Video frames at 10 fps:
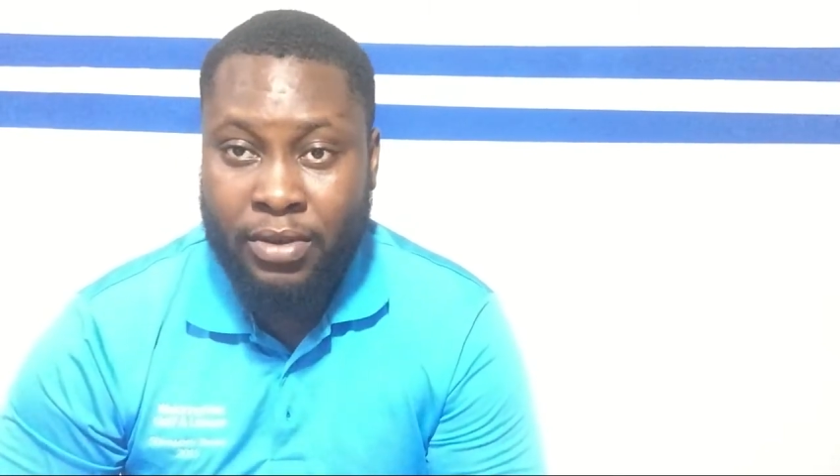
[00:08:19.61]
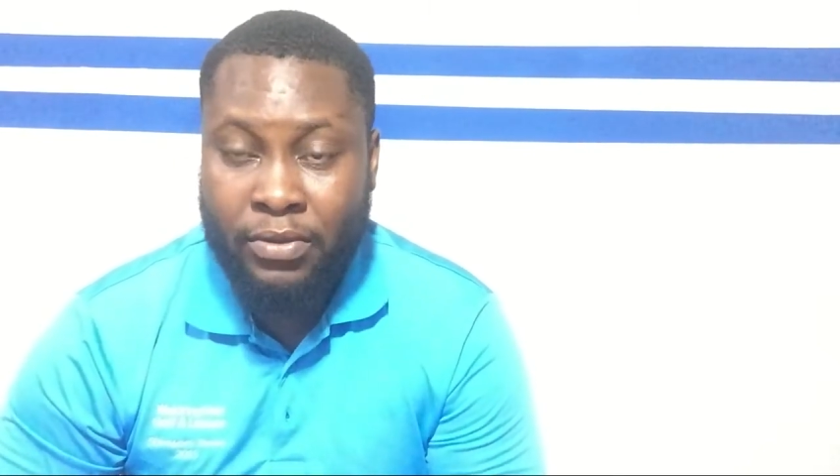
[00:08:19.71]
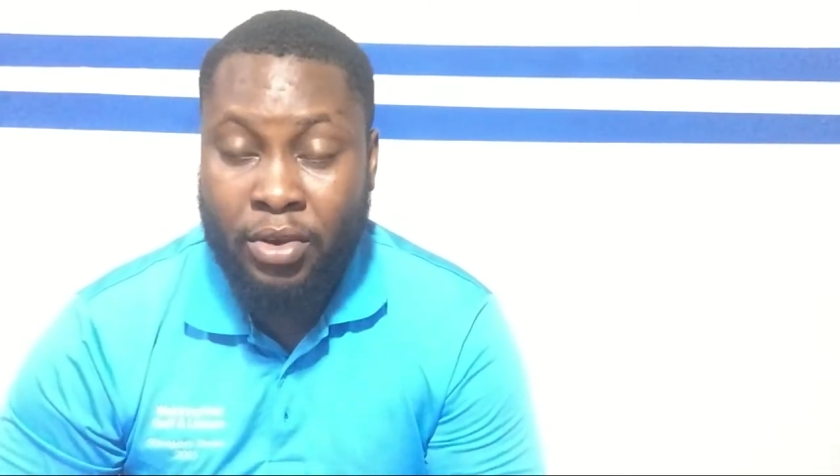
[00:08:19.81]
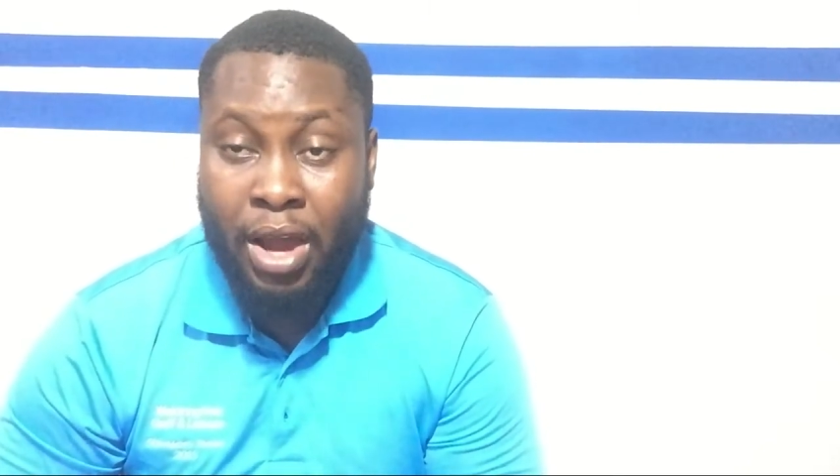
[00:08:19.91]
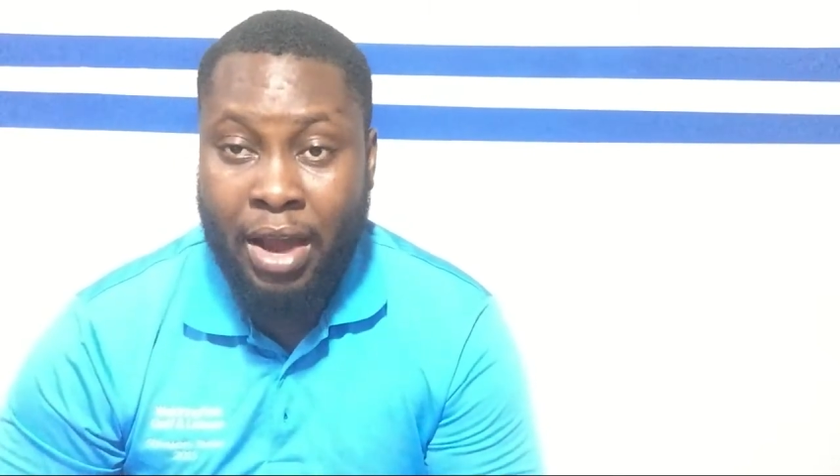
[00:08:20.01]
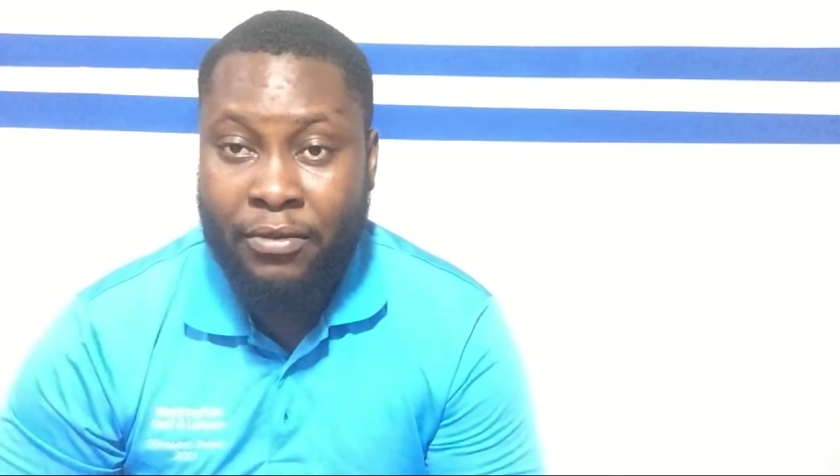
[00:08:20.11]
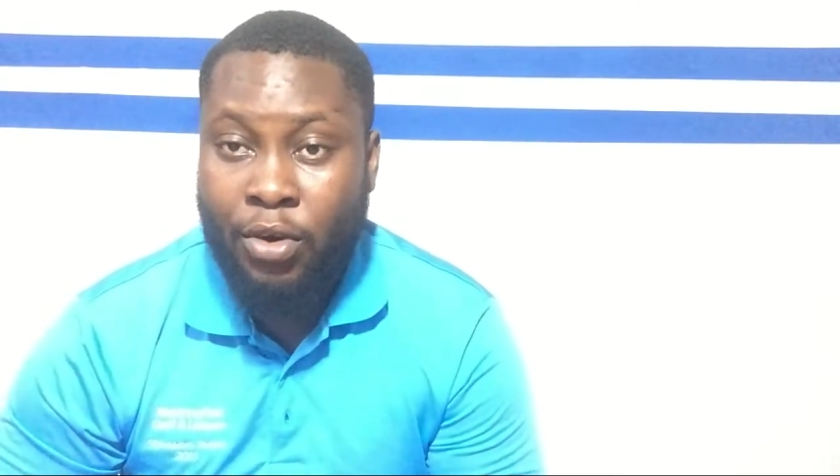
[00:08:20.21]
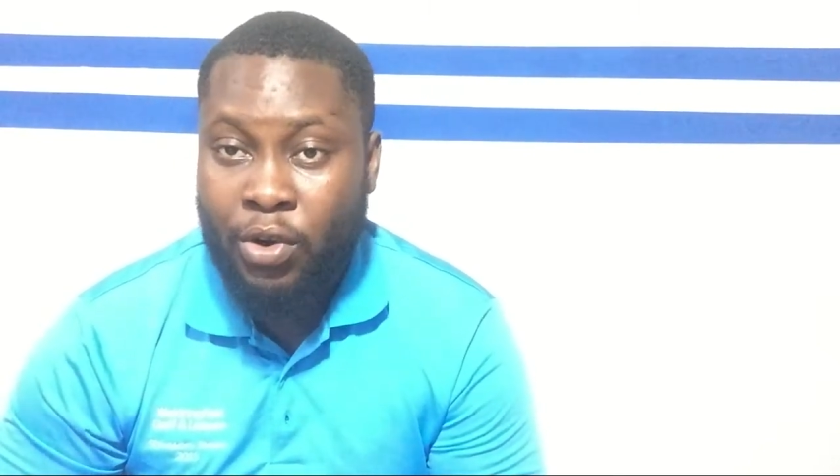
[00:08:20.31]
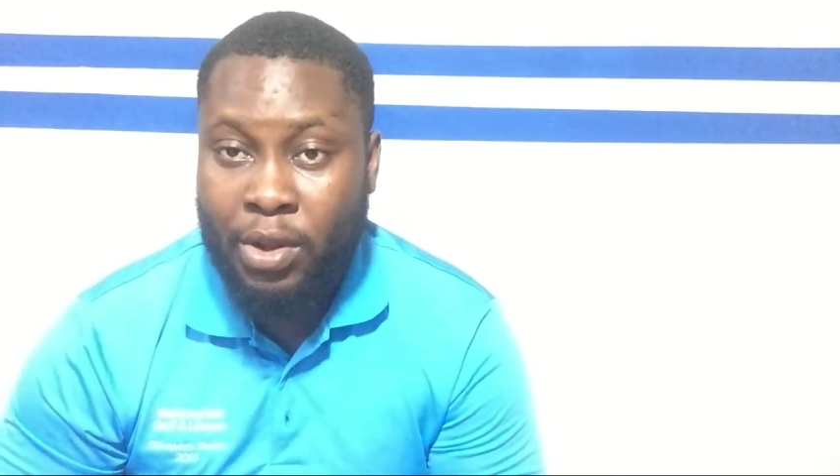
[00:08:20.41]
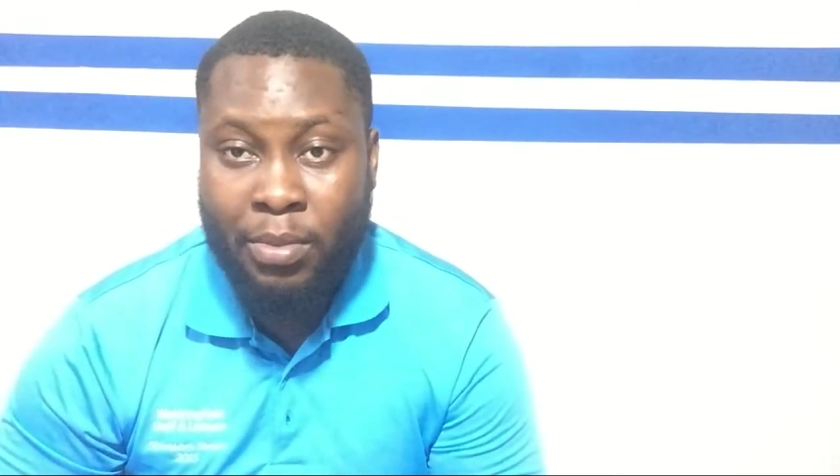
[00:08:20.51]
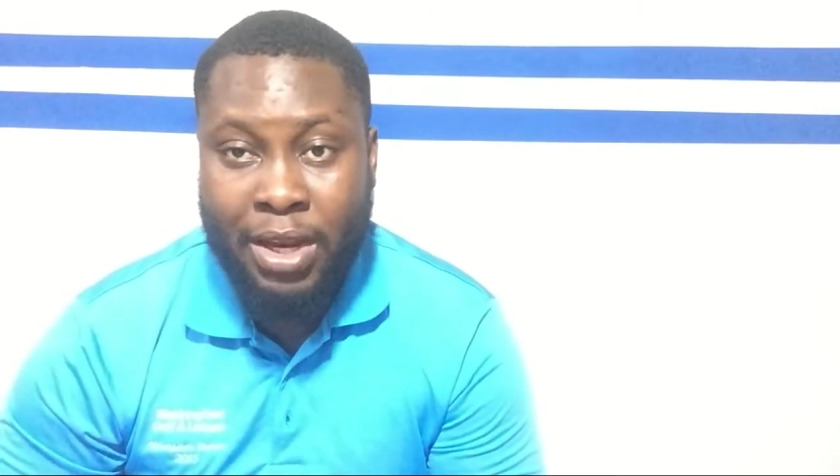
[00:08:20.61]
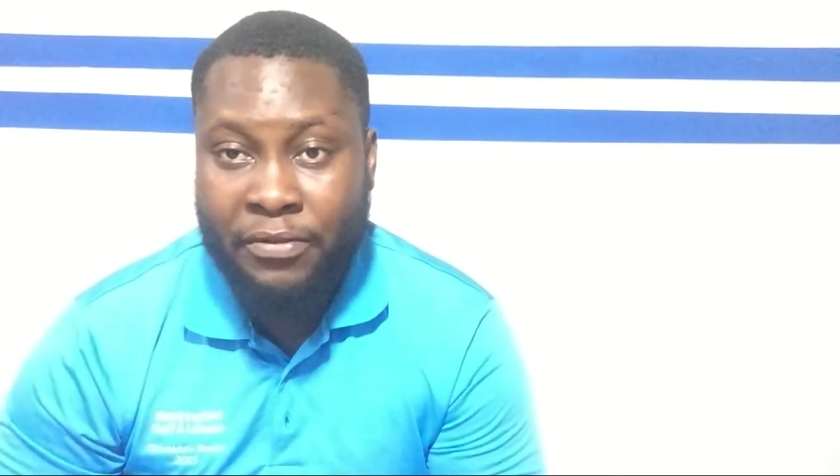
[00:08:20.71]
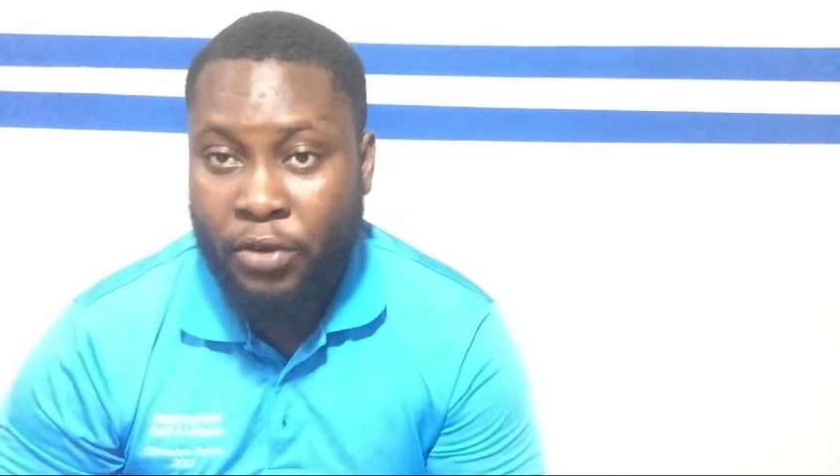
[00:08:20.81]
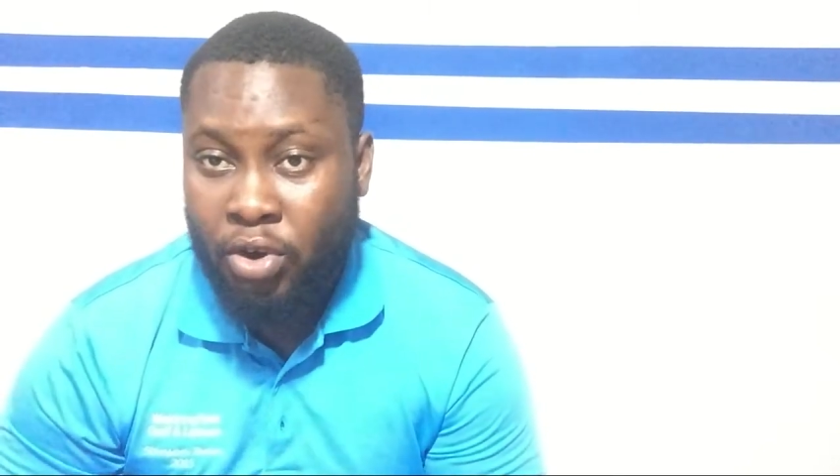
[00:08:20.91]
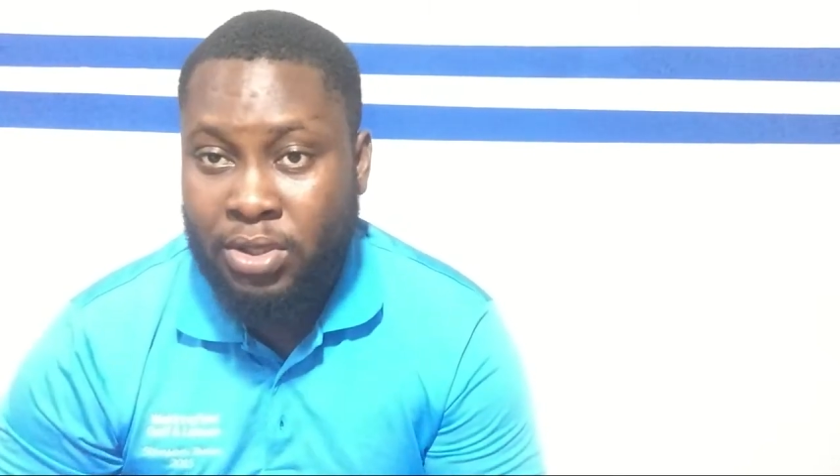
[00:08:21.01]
if you have all the money for your